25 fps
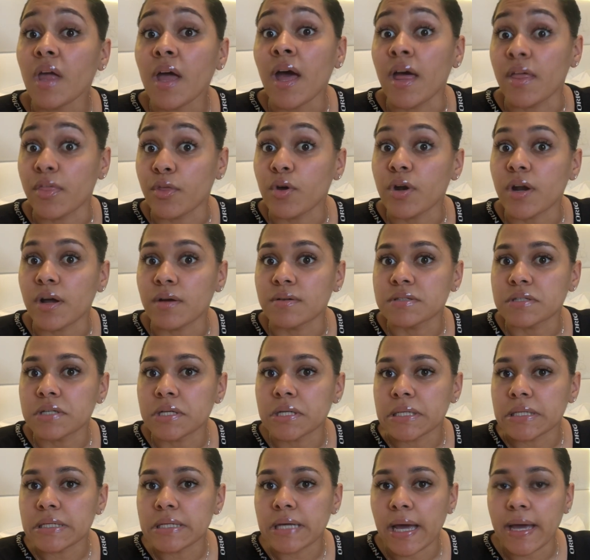I thought I was
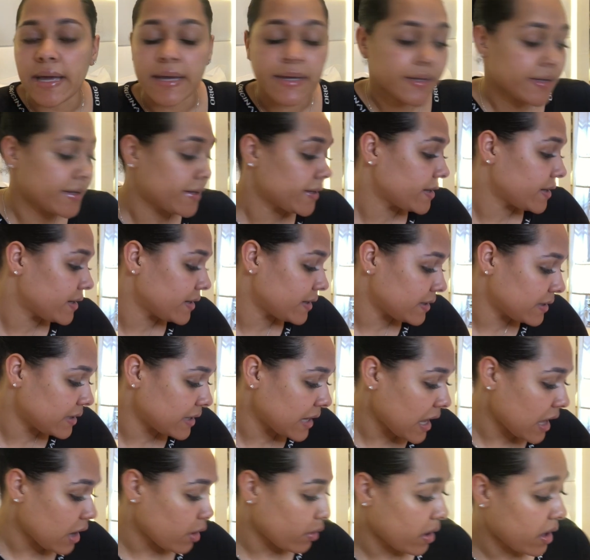gonna die.
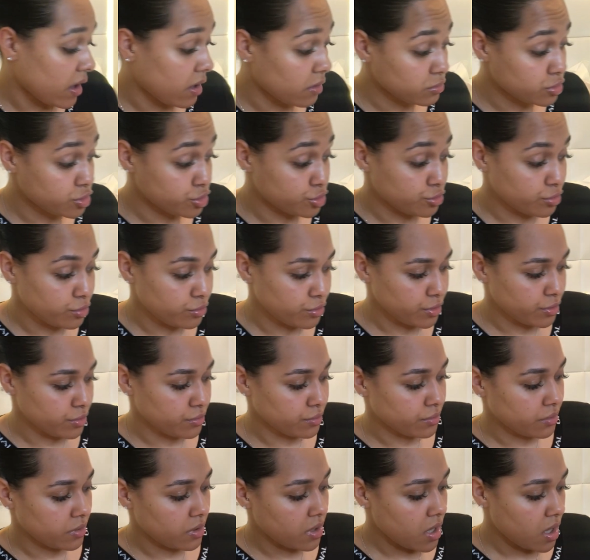Now I'll show
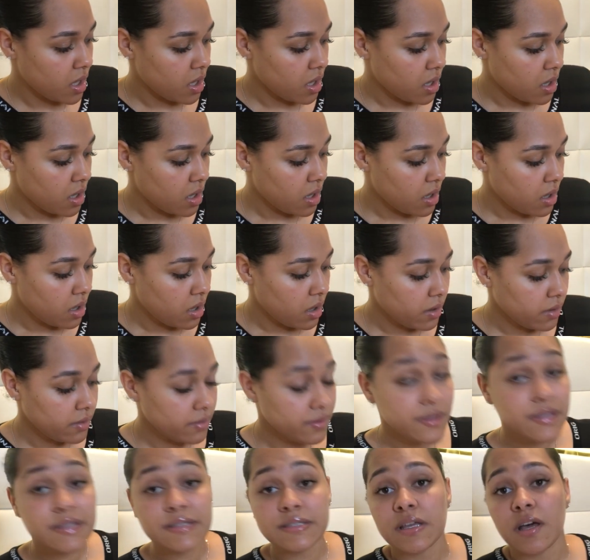you.
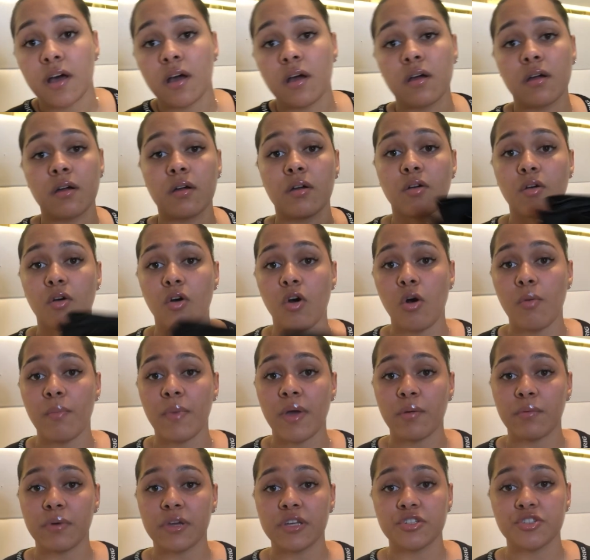These are all
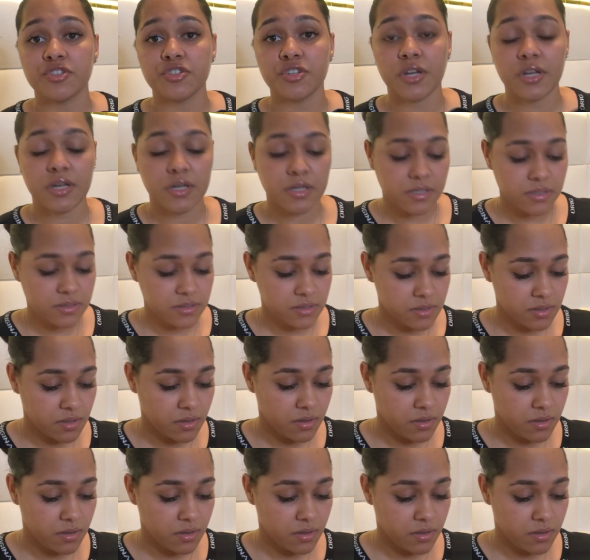my waist trainers.